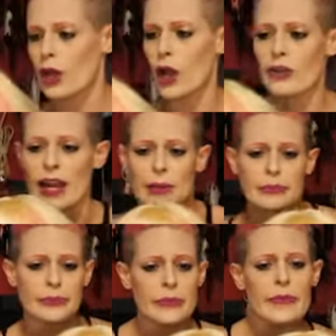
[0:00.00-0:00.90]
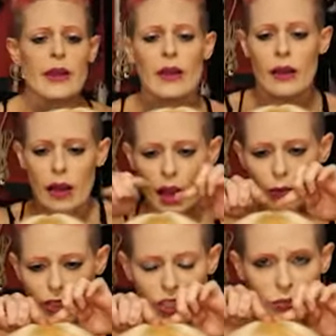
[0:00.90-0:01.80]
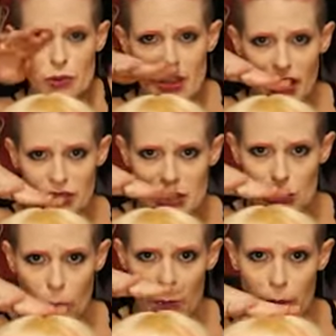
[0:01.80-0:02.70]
All right, I wanna smooth out this little